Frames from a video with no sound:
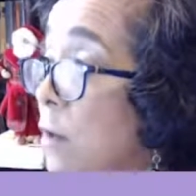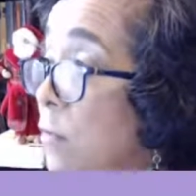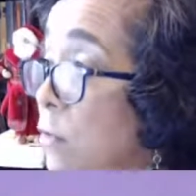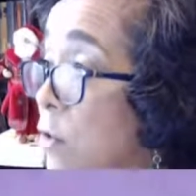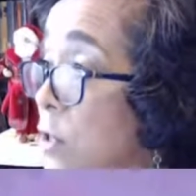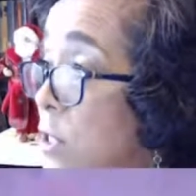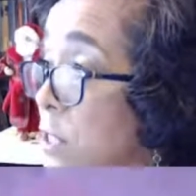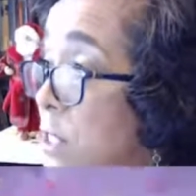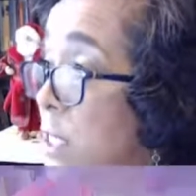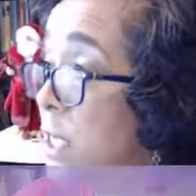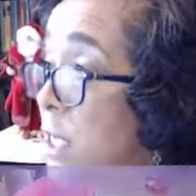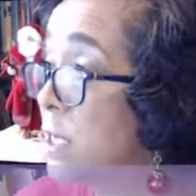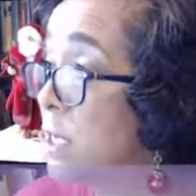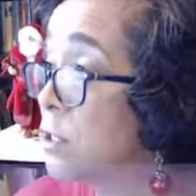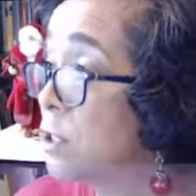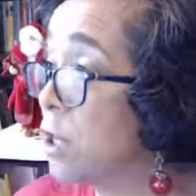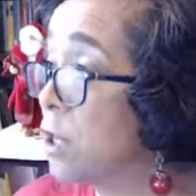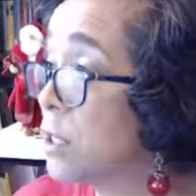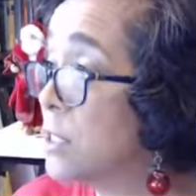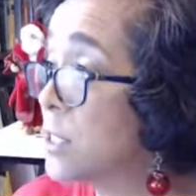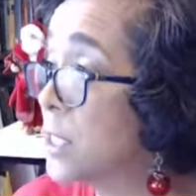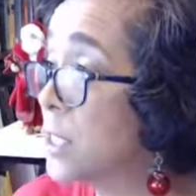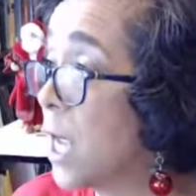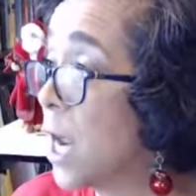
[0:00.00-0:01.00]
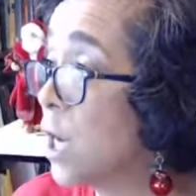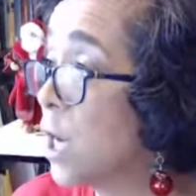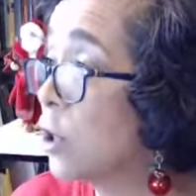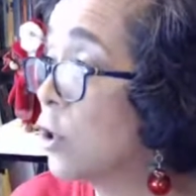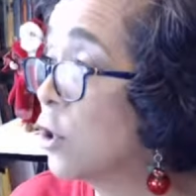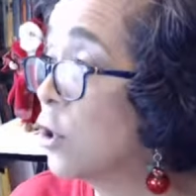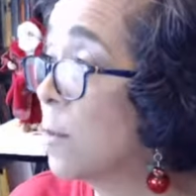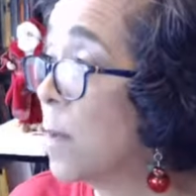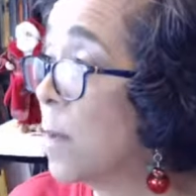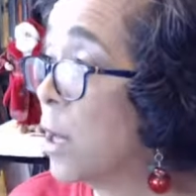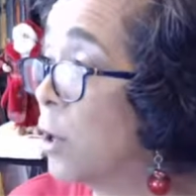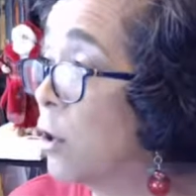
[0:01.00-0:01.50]
Christina Tossi. I learned
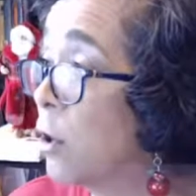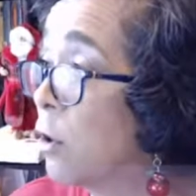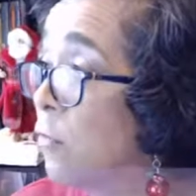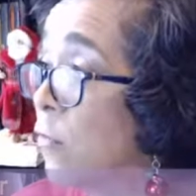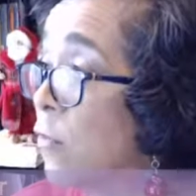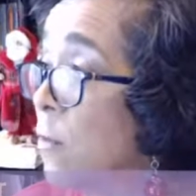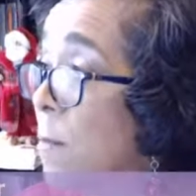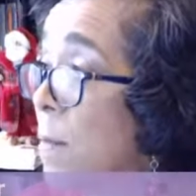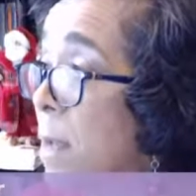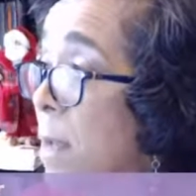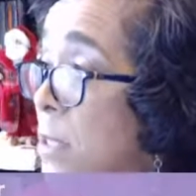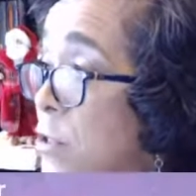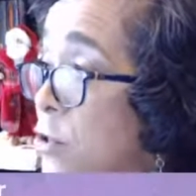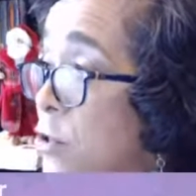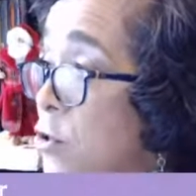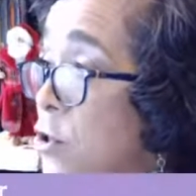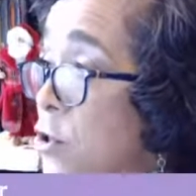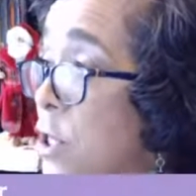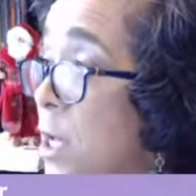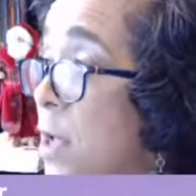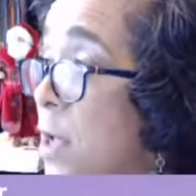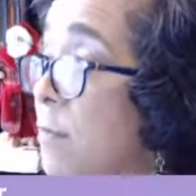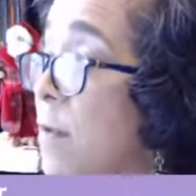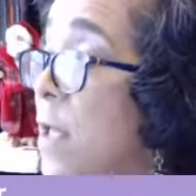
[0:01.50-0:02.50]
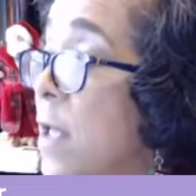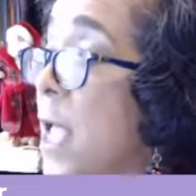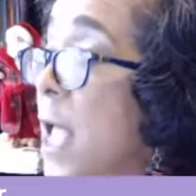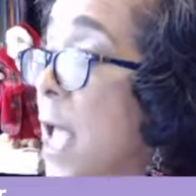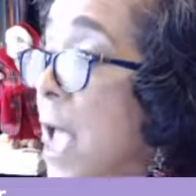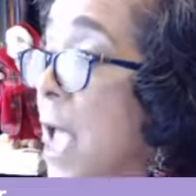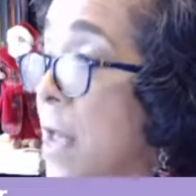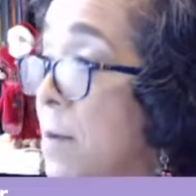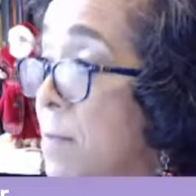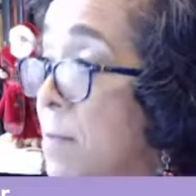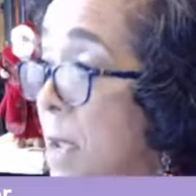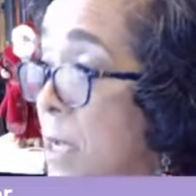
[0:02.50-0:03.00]
about her from MasterChef
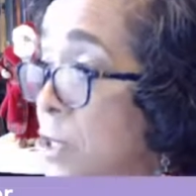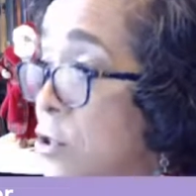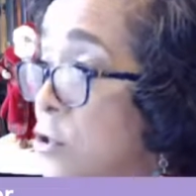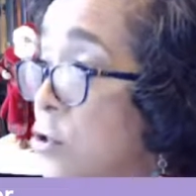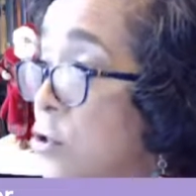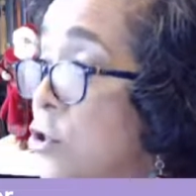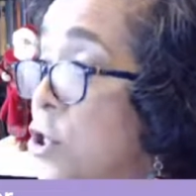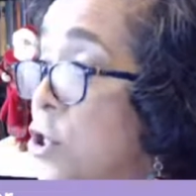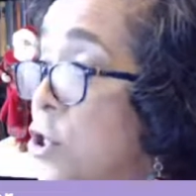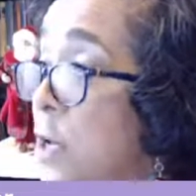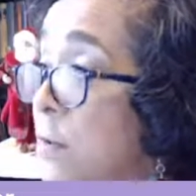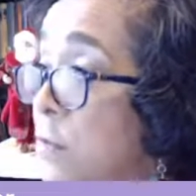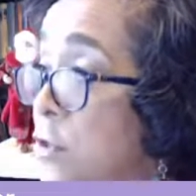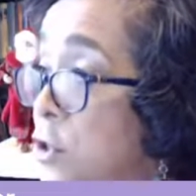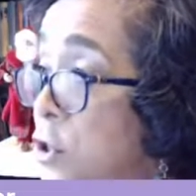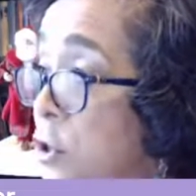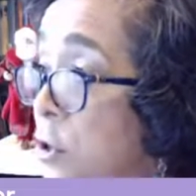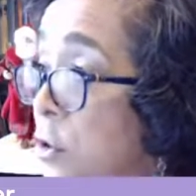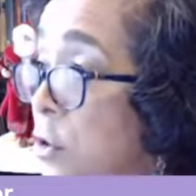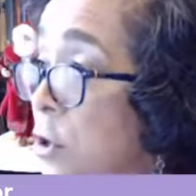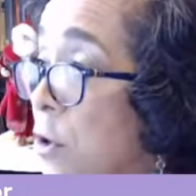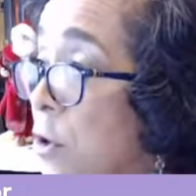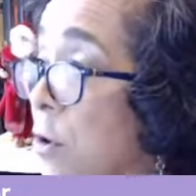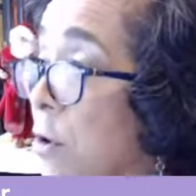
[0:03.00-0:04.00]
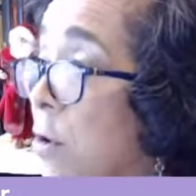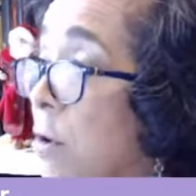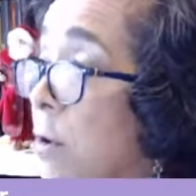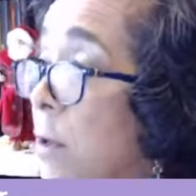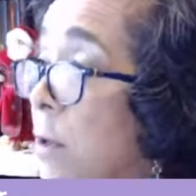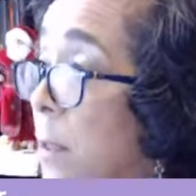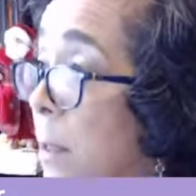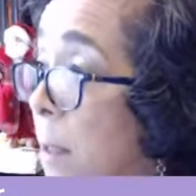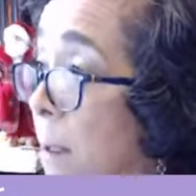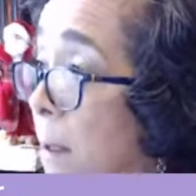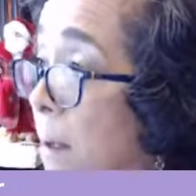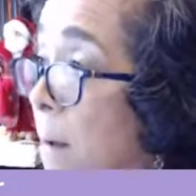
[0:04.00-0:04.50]
and MasterChef Junior.
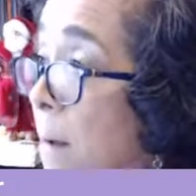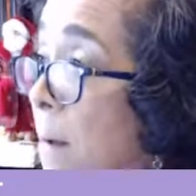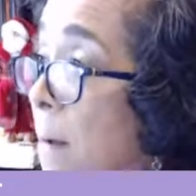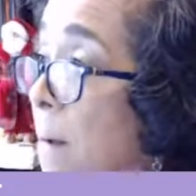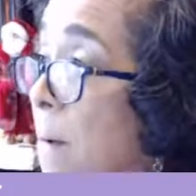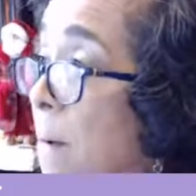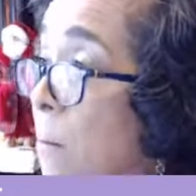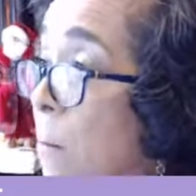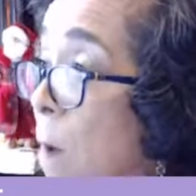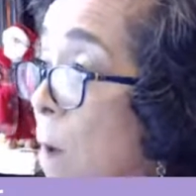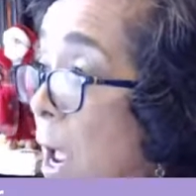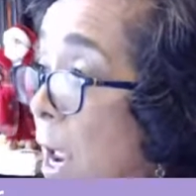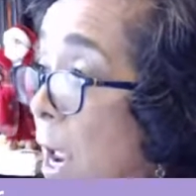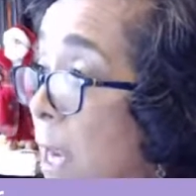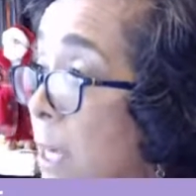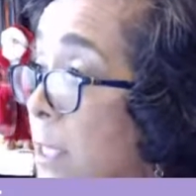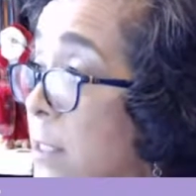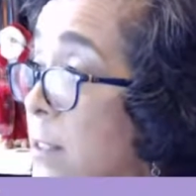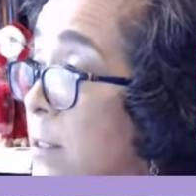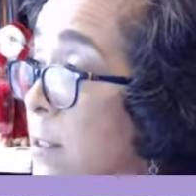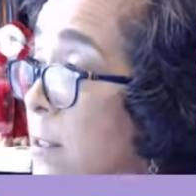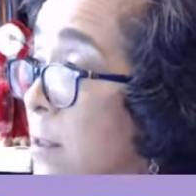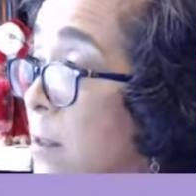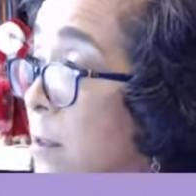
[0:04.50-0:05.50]
Right.